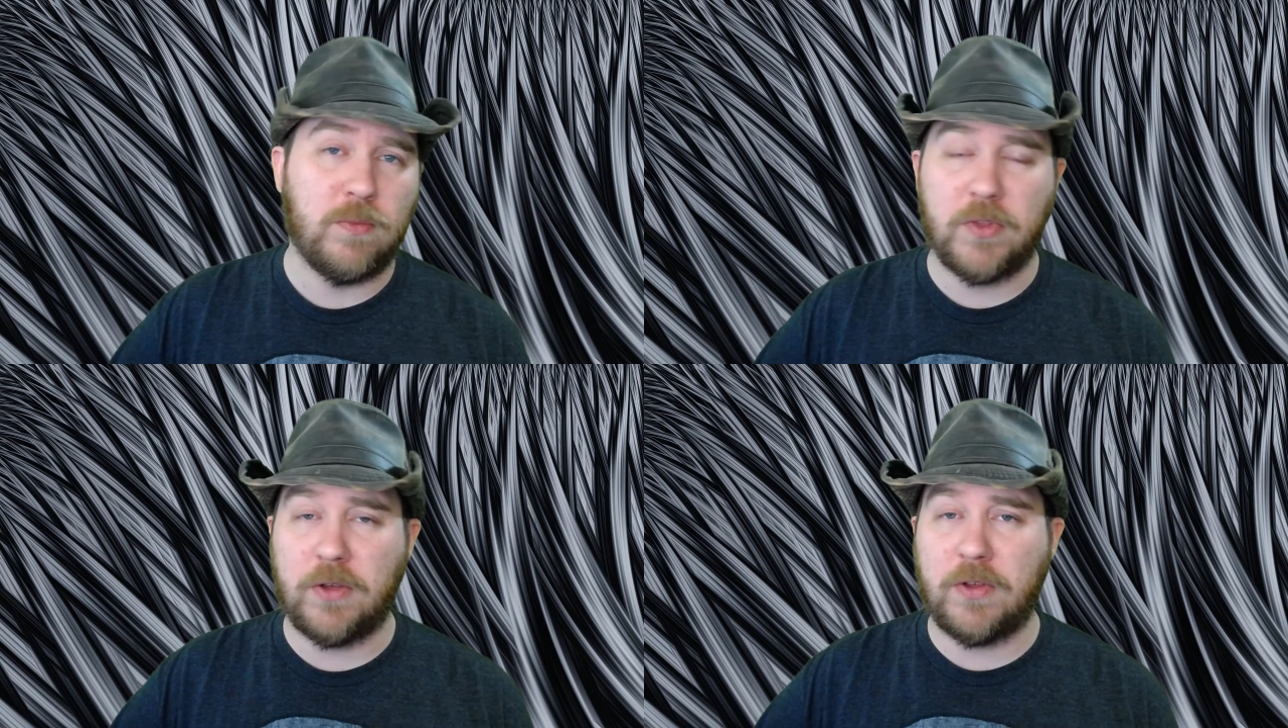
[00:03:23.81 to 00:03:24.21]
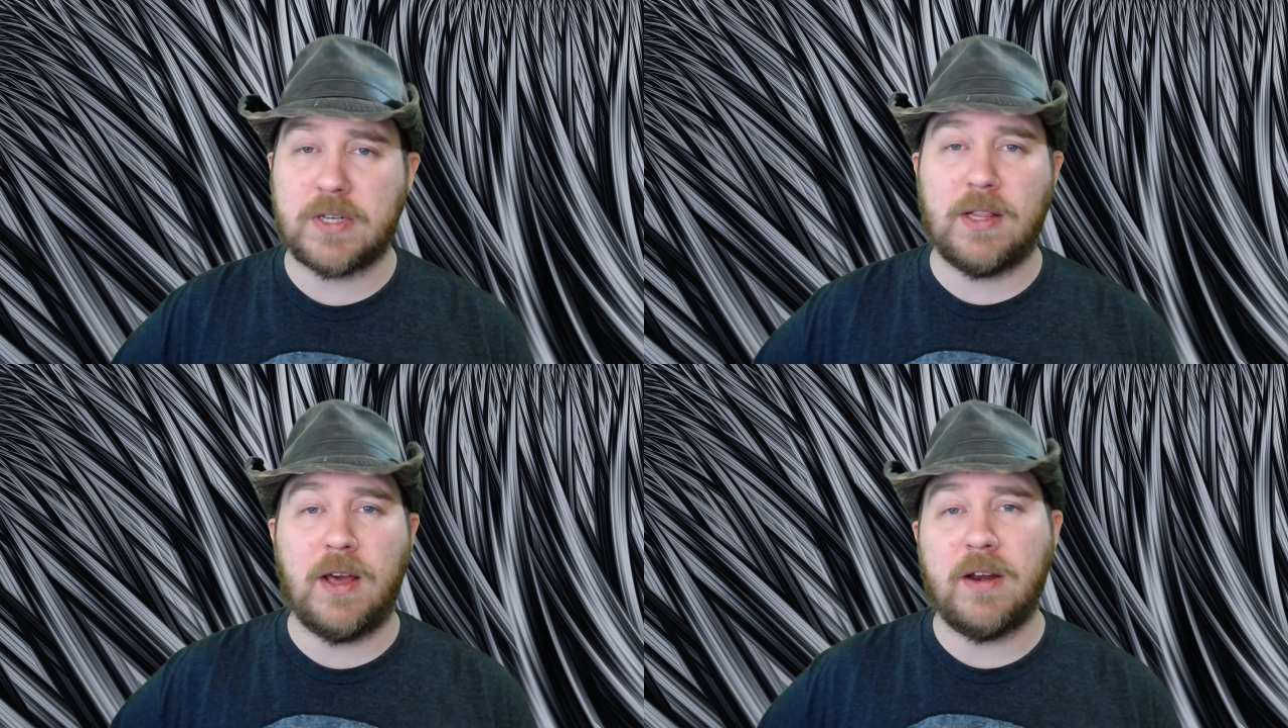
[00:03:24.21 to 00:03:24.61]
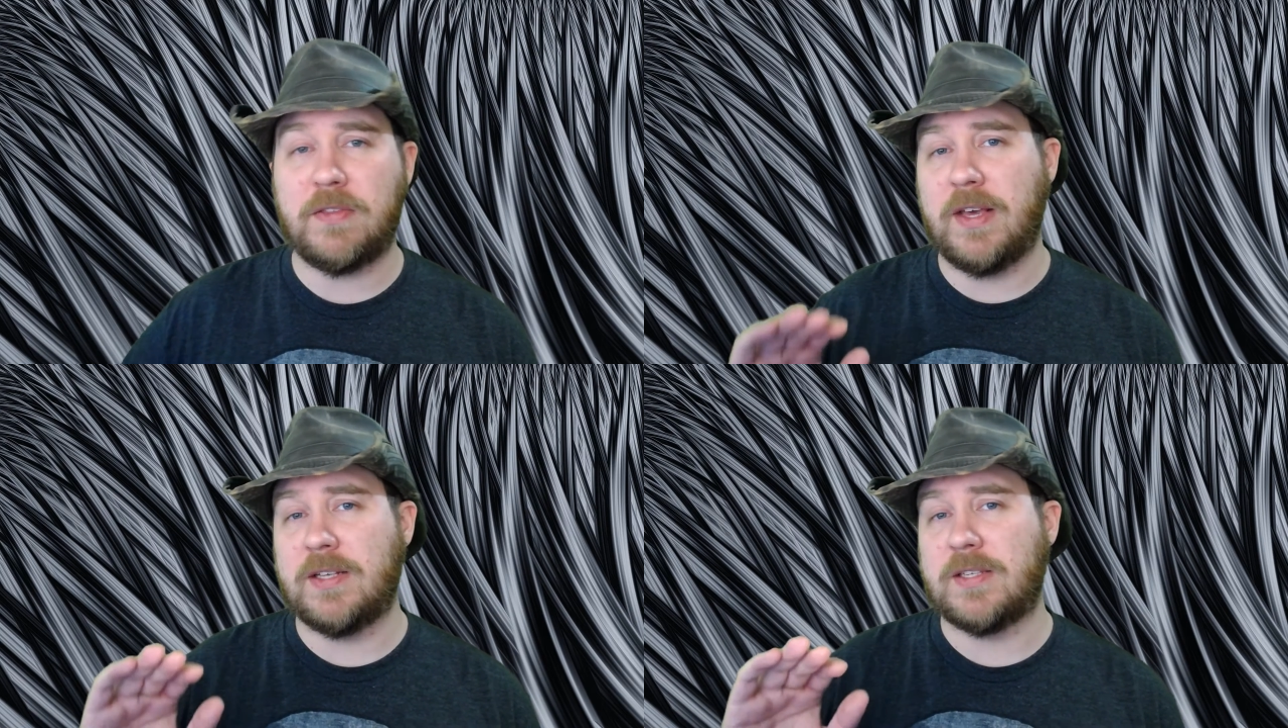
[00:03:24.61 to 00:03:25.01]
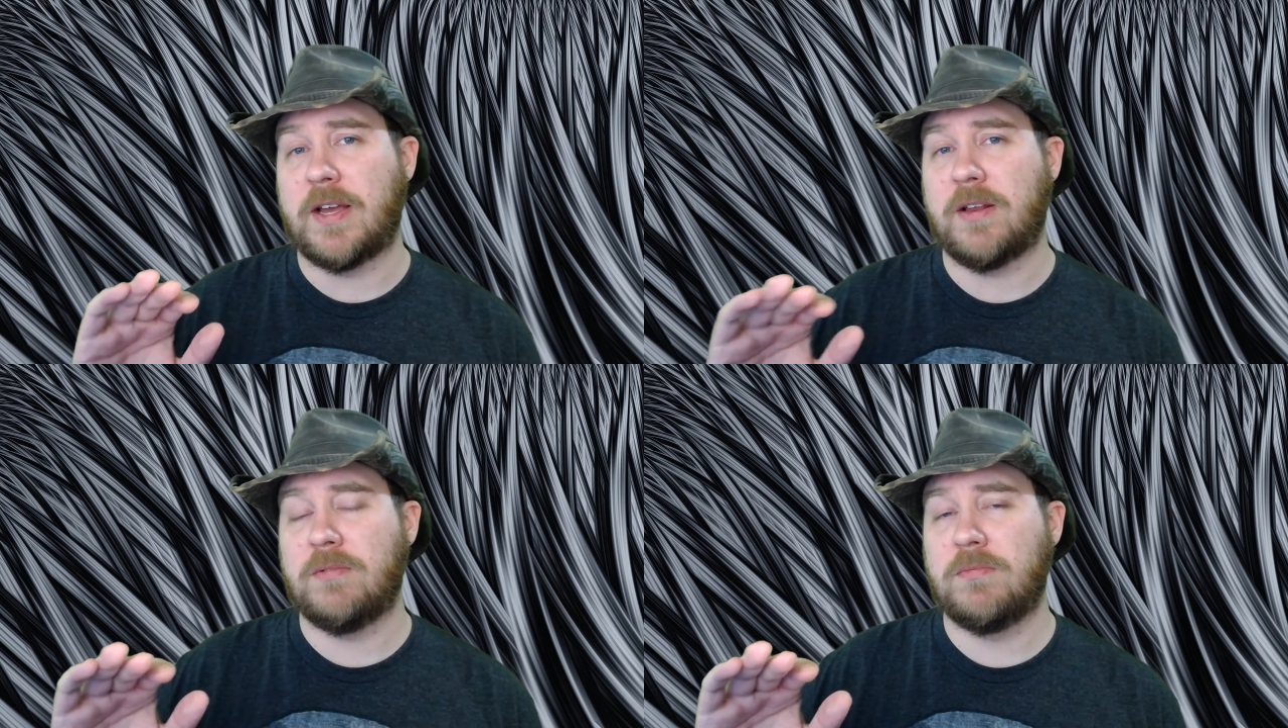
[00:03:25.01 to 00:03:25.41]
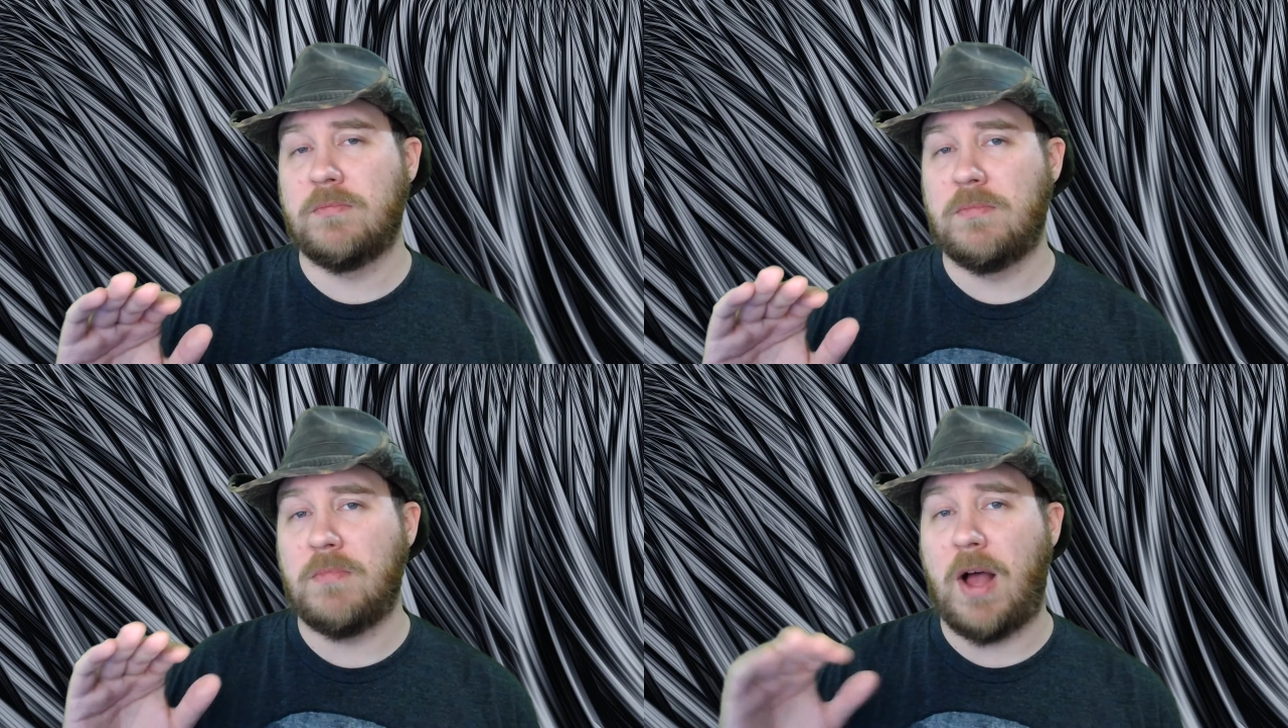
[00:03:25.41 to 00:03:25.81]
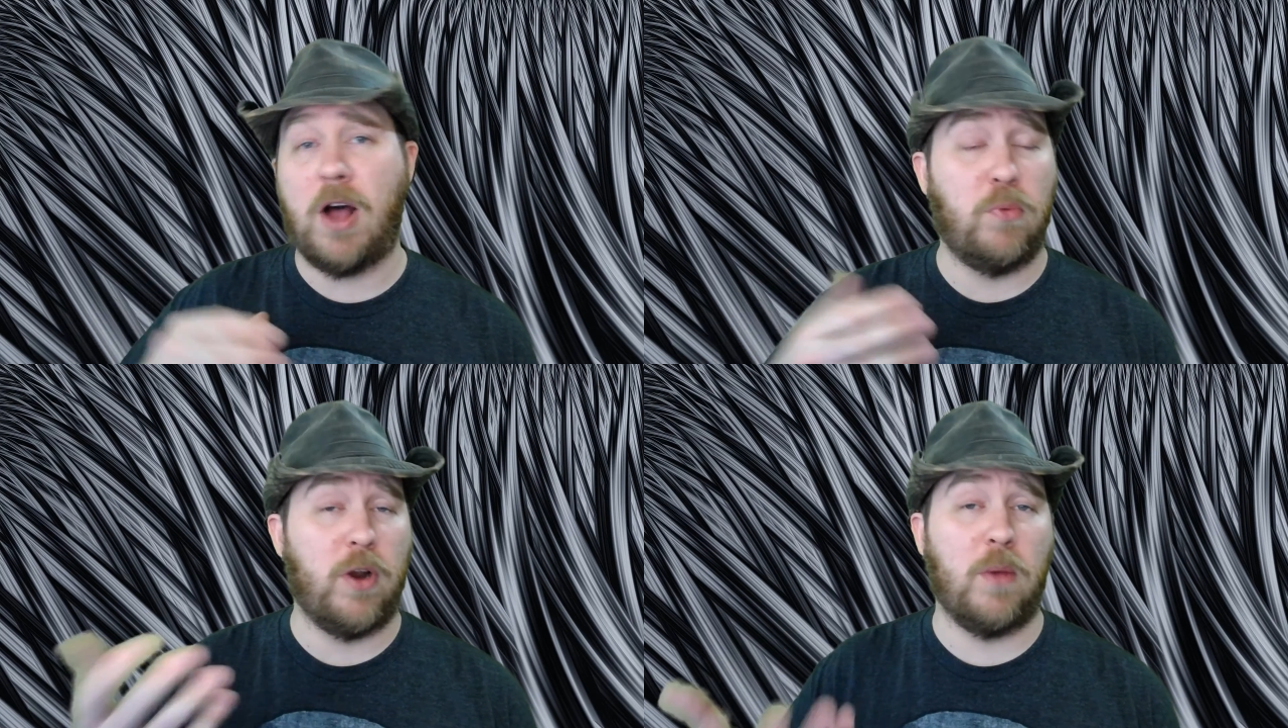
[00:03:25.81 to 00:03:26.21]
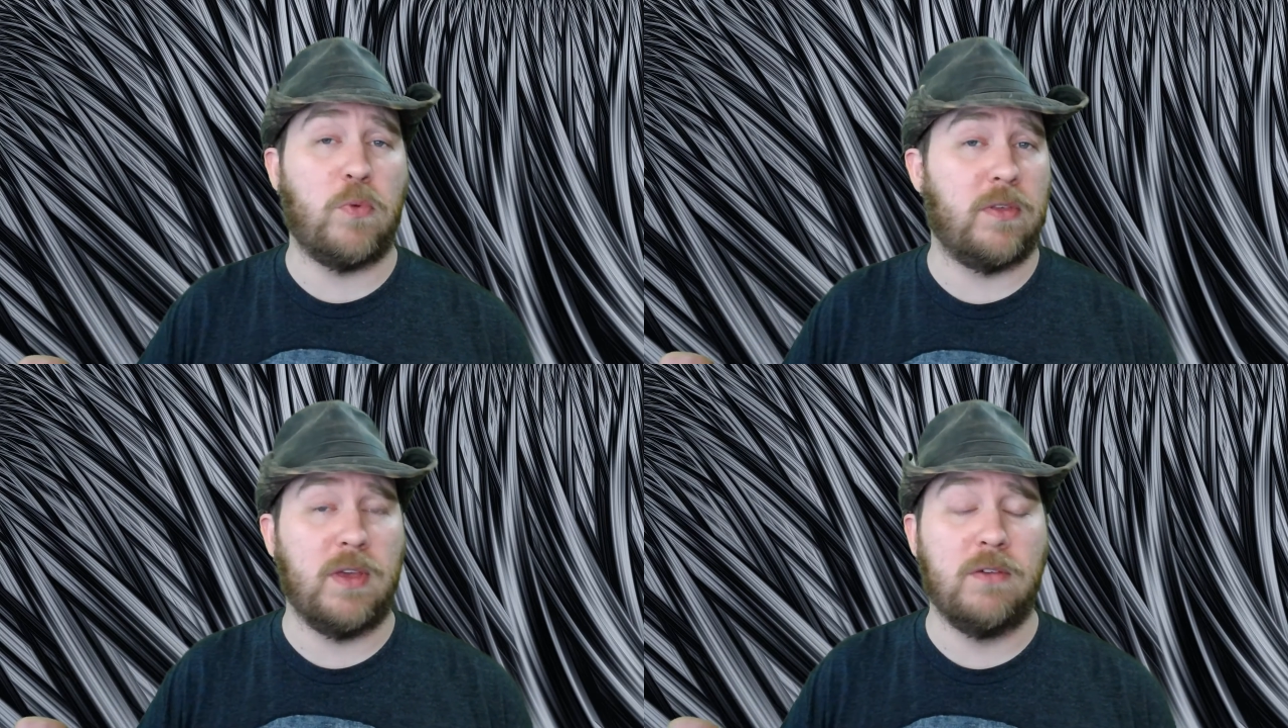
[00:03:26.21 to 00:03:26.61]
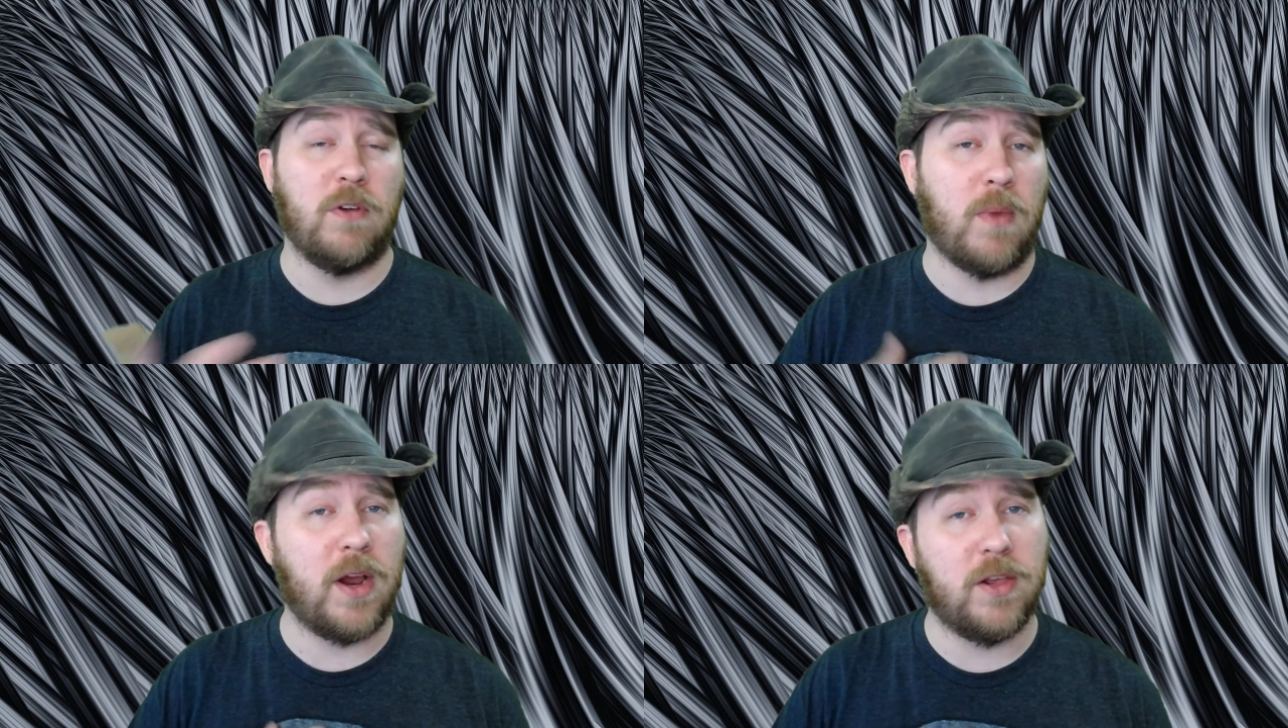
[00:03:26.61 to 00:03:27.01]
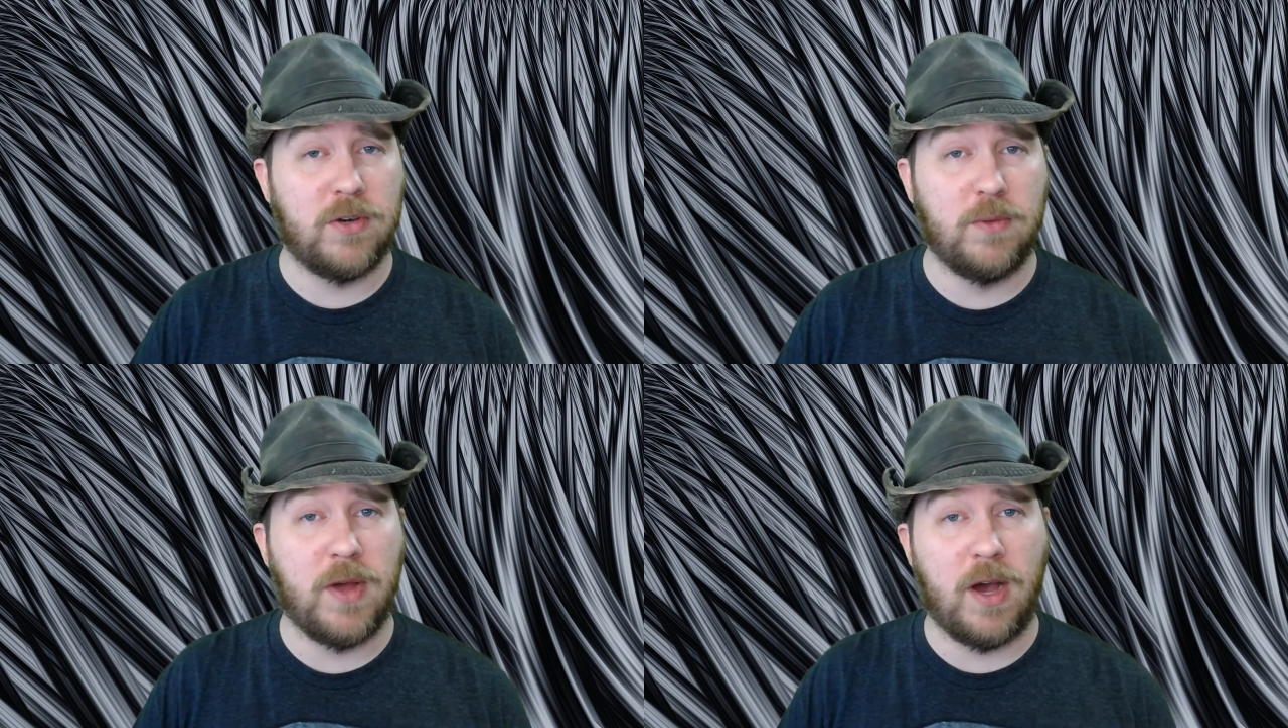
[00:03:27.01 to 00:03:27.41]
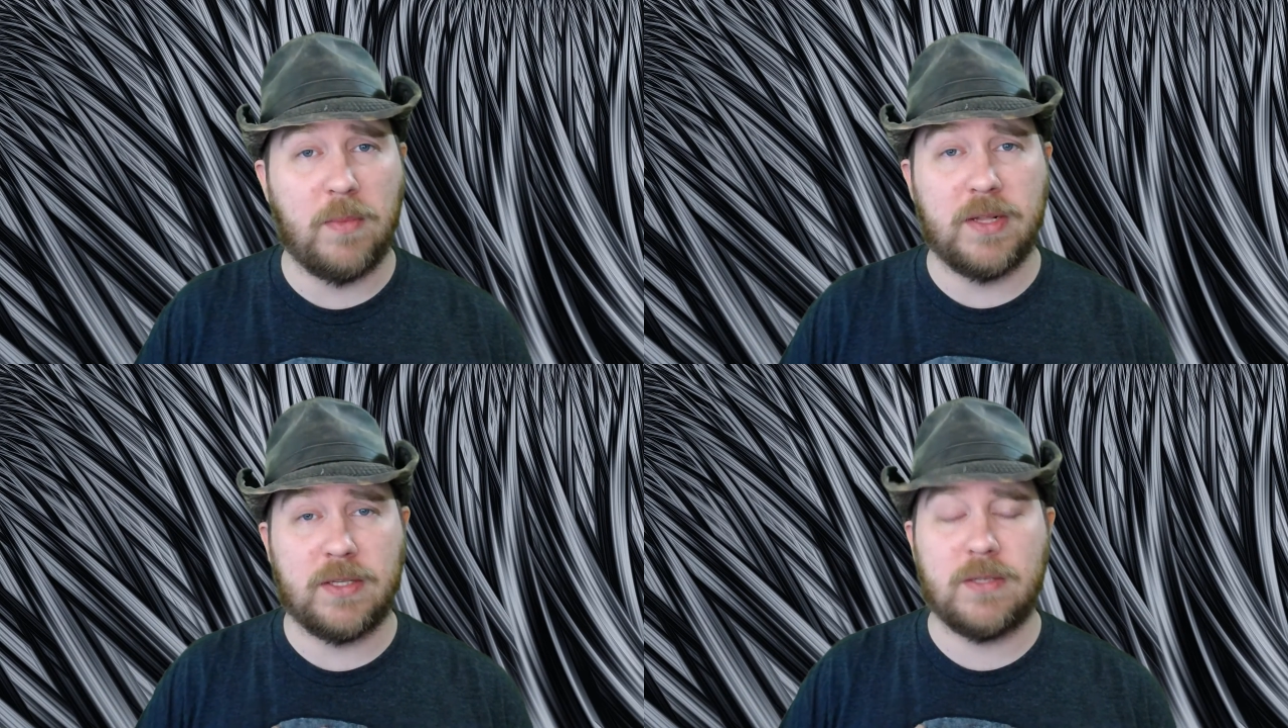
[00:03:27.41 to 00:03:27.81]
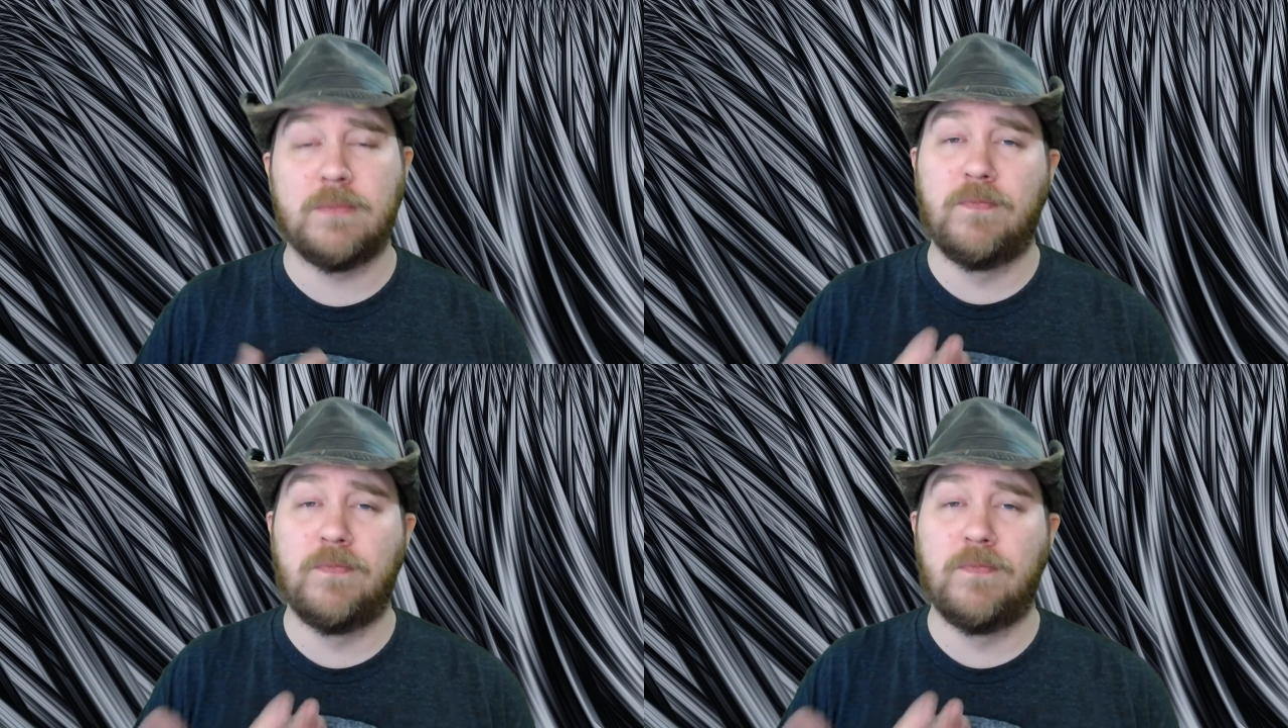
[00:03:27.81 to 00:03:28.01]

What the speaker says: There's a lot of things that I'll put up with, even on my YouTube comments.